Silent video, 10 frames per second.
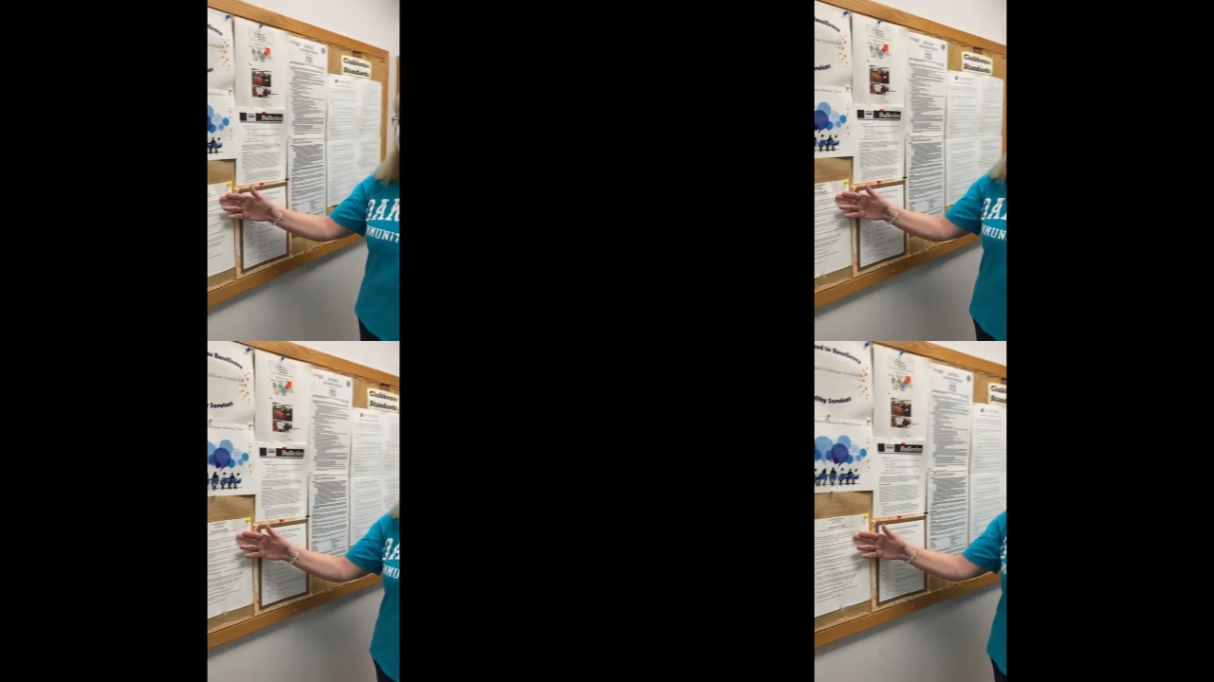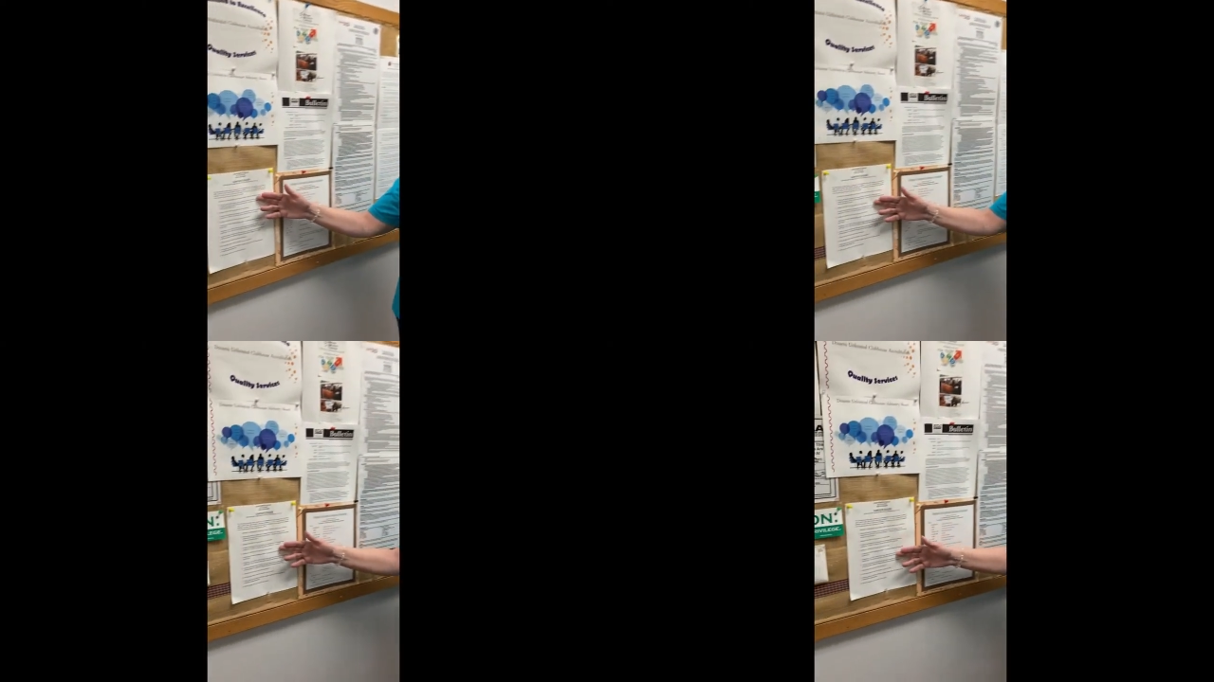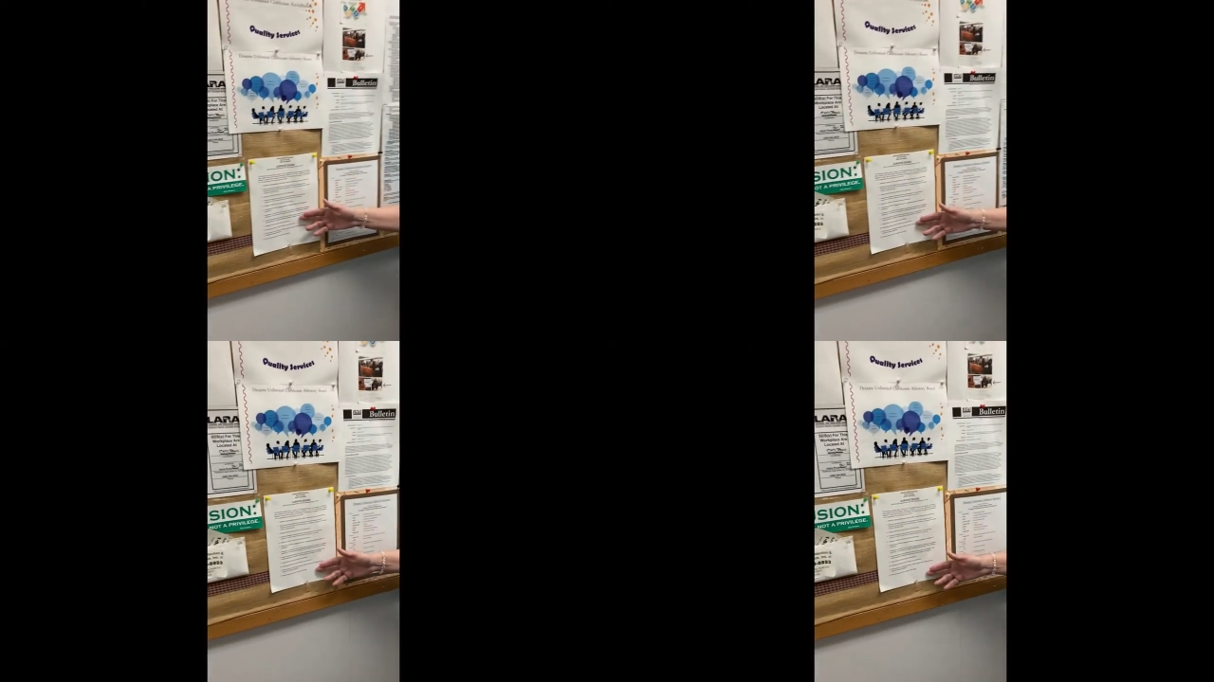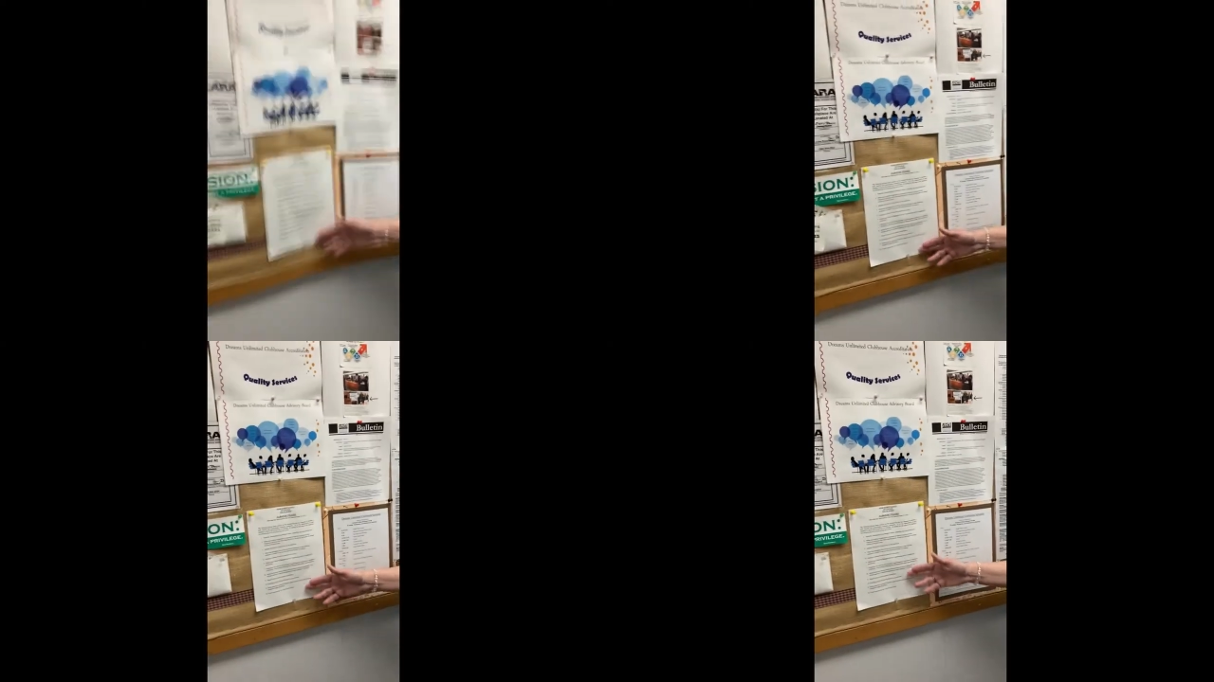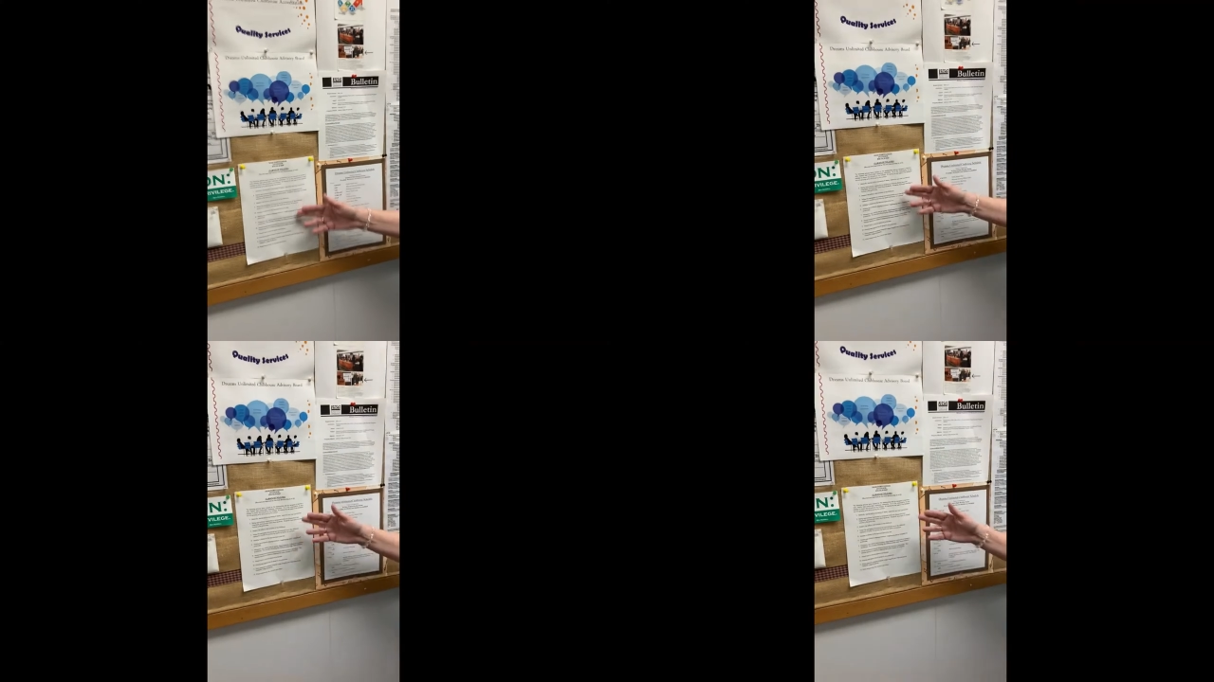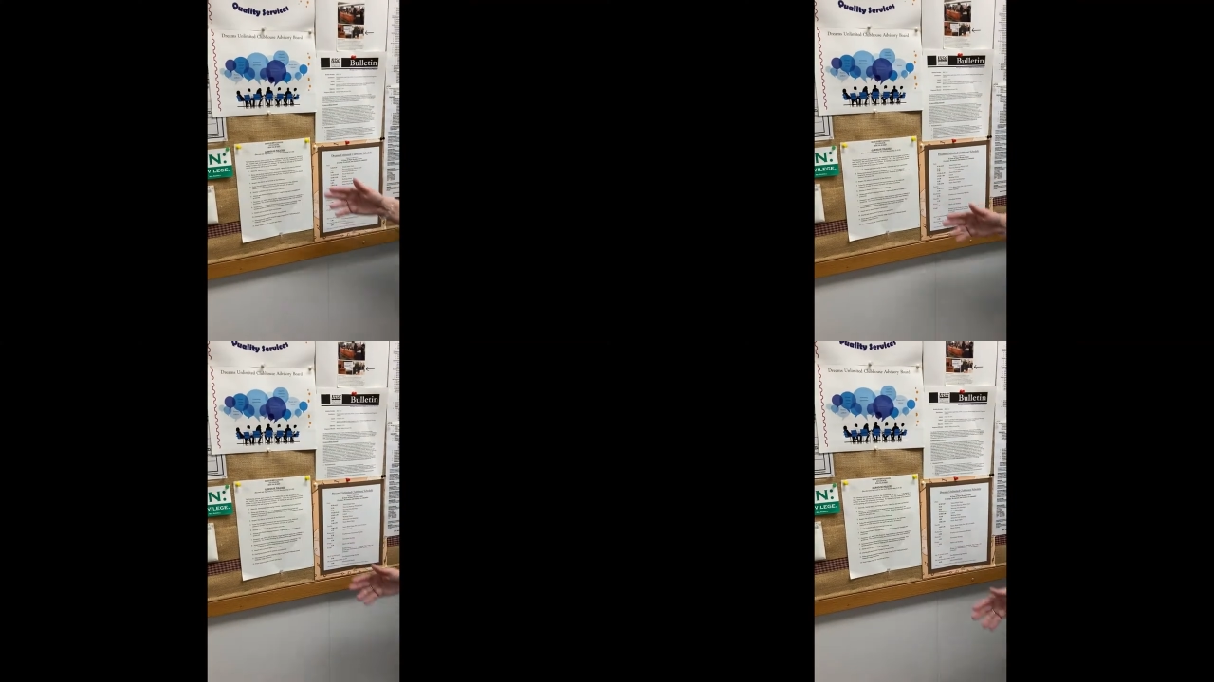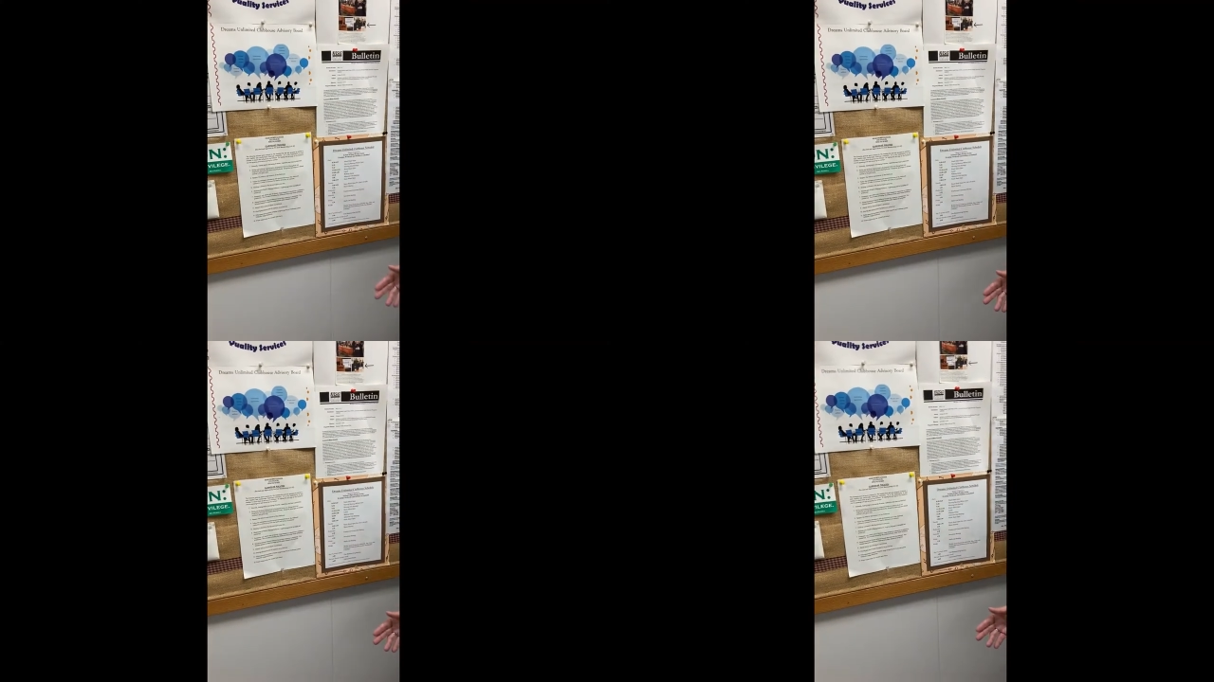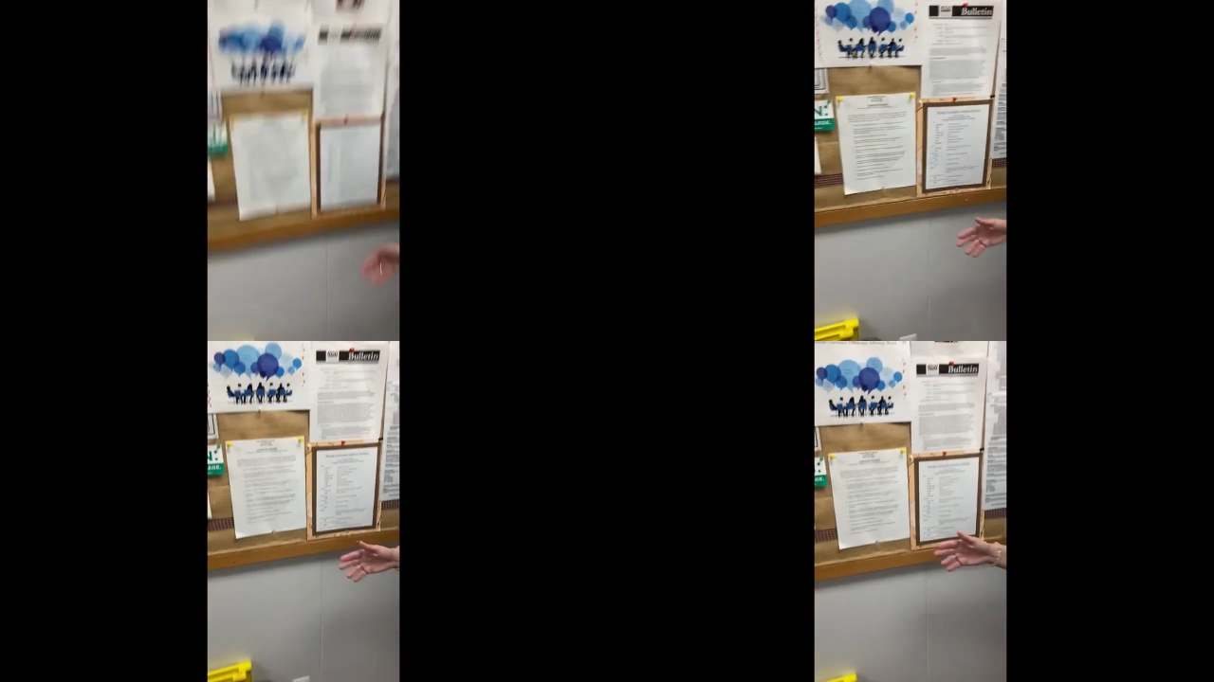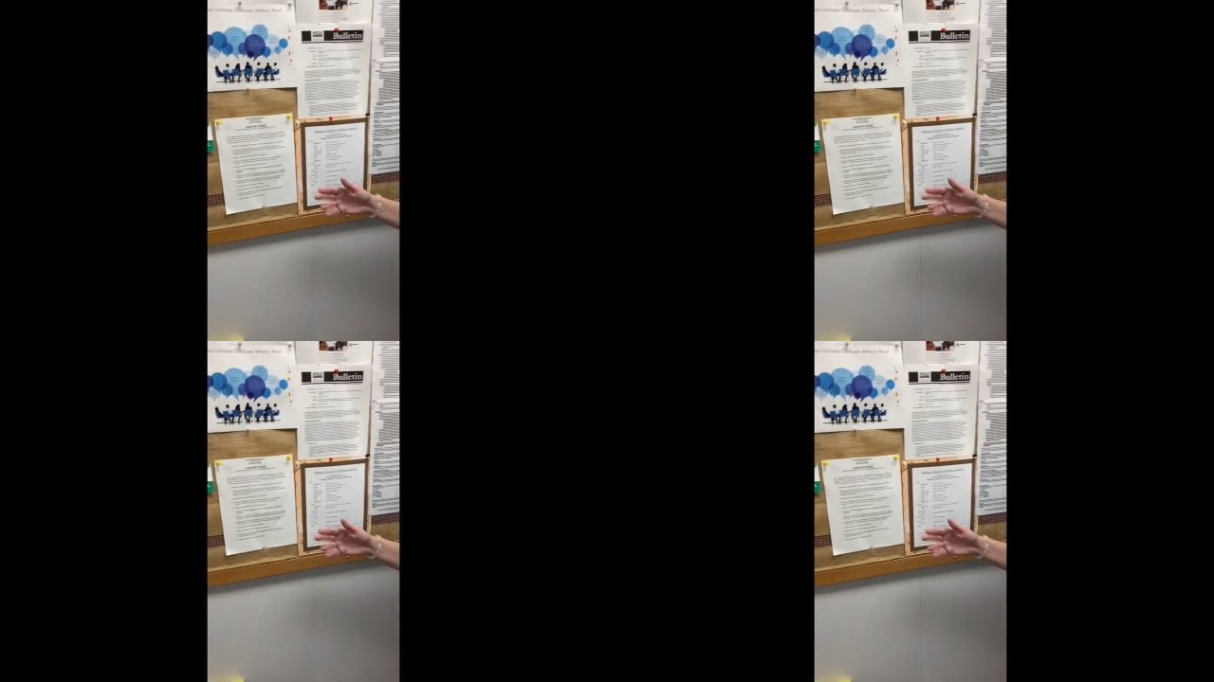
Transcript: Nobody's mouth can be seen.